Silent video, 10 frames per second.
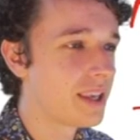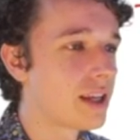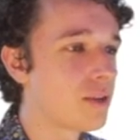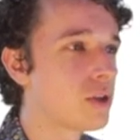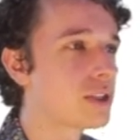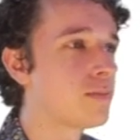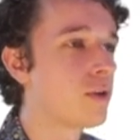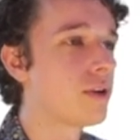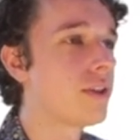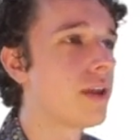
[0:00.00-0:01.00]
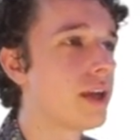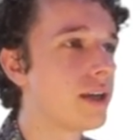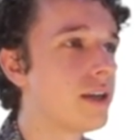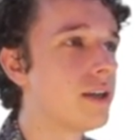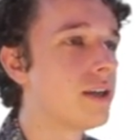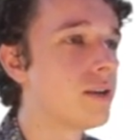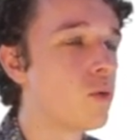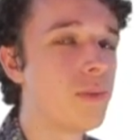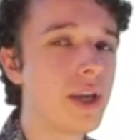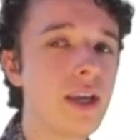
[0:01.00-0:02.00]
Now, the most important thing
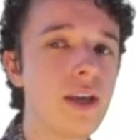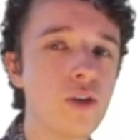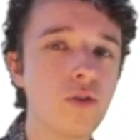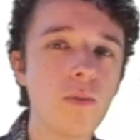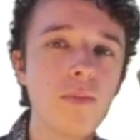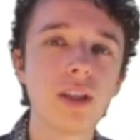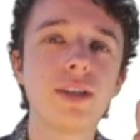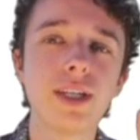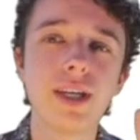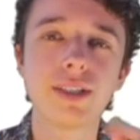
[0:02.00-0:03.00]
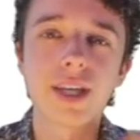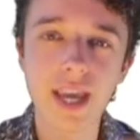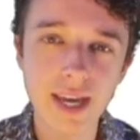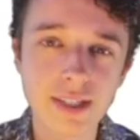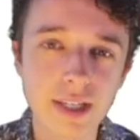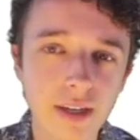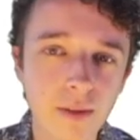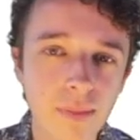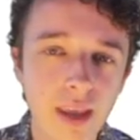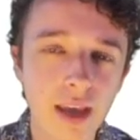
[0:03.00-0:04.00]
would be your ability to
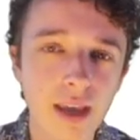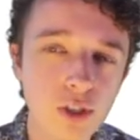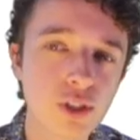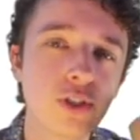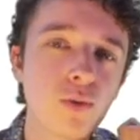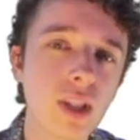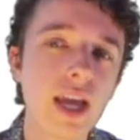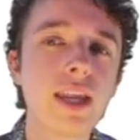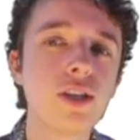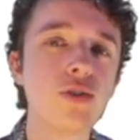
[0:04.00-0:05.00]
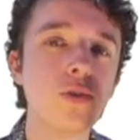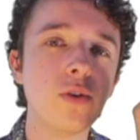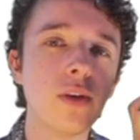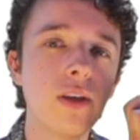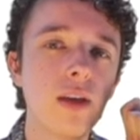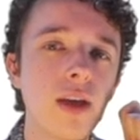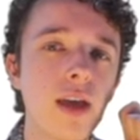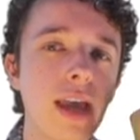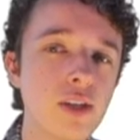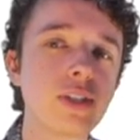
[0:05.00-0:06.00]
answer questions relating to
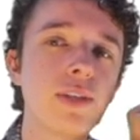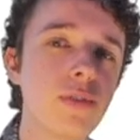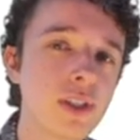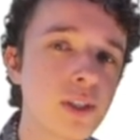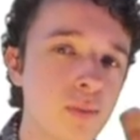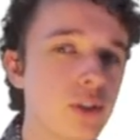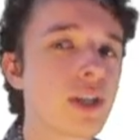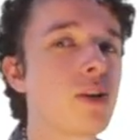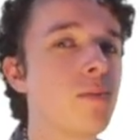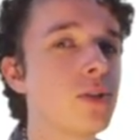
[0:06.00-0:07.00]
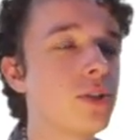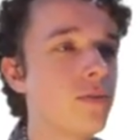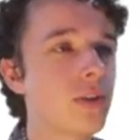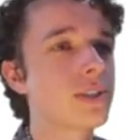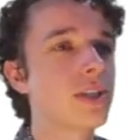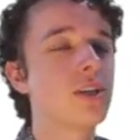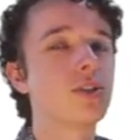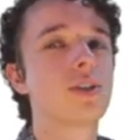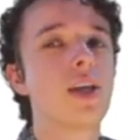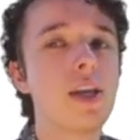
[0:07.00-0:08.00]
HSC physics projectile motion
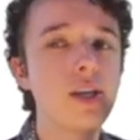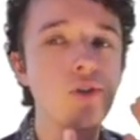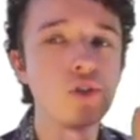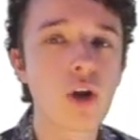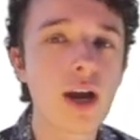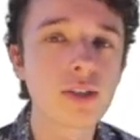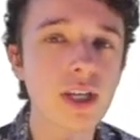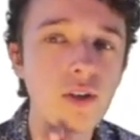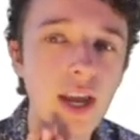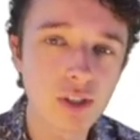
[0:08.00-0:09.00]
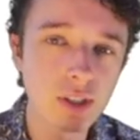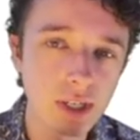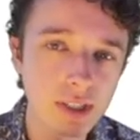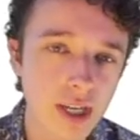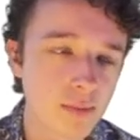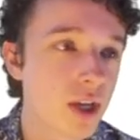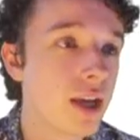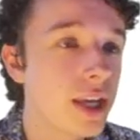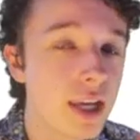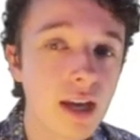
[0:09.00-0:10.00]
investigations in your trials and your HSC exams.
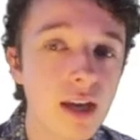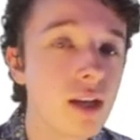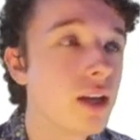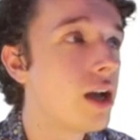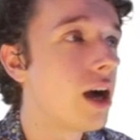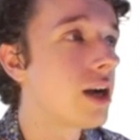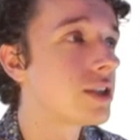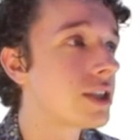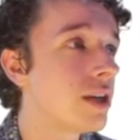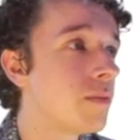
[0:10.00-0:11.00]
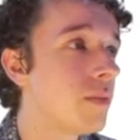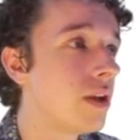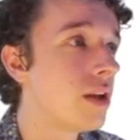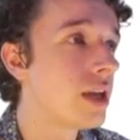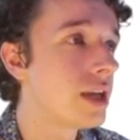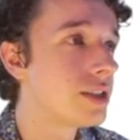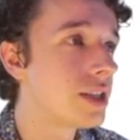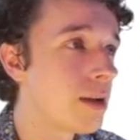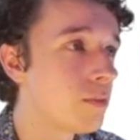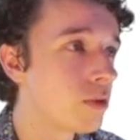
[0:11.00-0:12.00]
Here are some
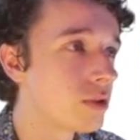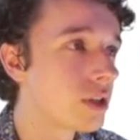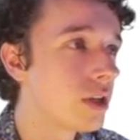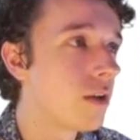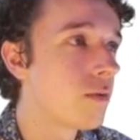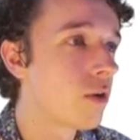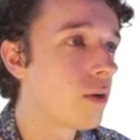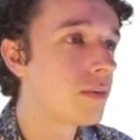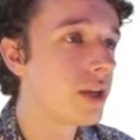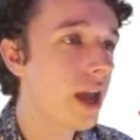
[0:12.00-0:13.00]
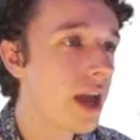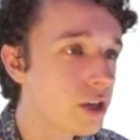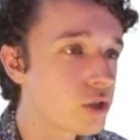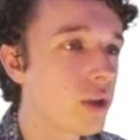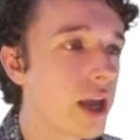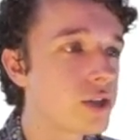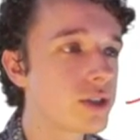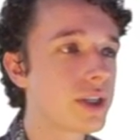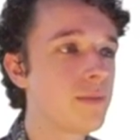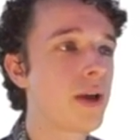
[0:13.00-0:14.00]
examples from the actual
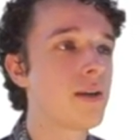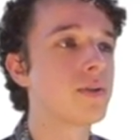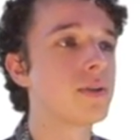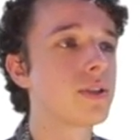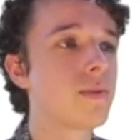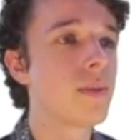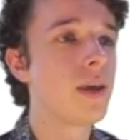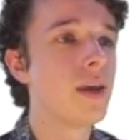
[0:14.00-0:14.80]
HSC papers